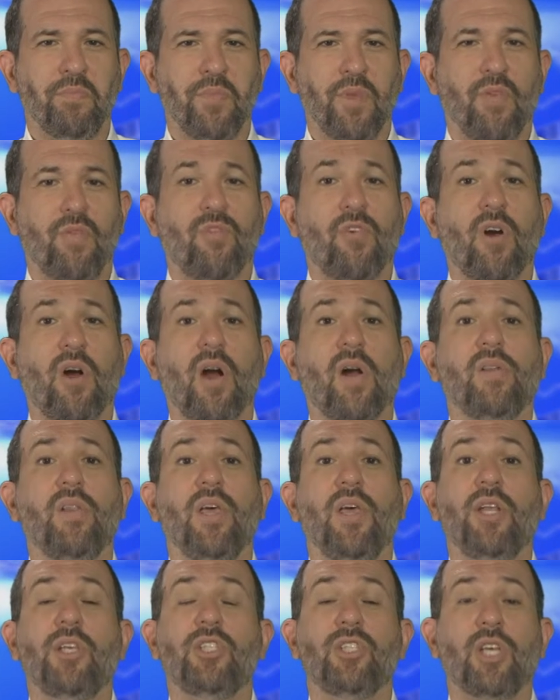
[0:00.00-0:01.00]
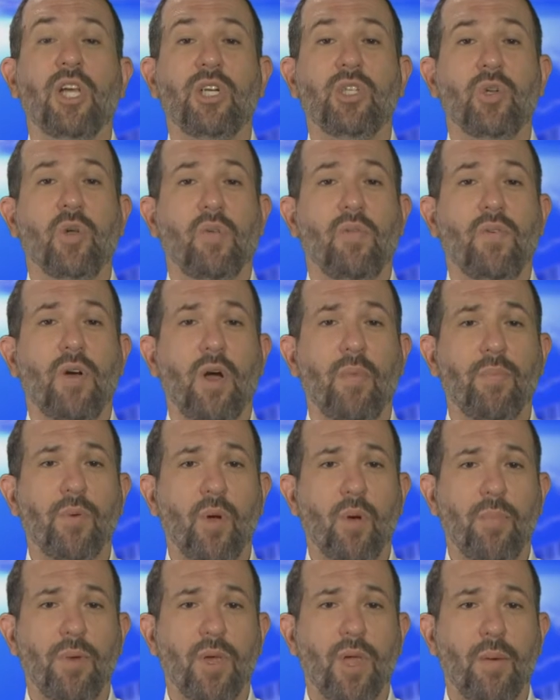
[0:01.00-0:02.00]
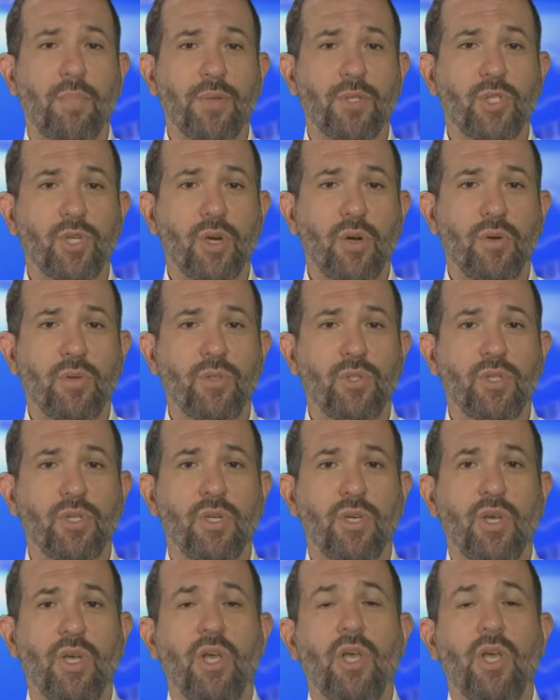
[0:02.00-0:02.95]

And for our latest schedule of upcoming episodes,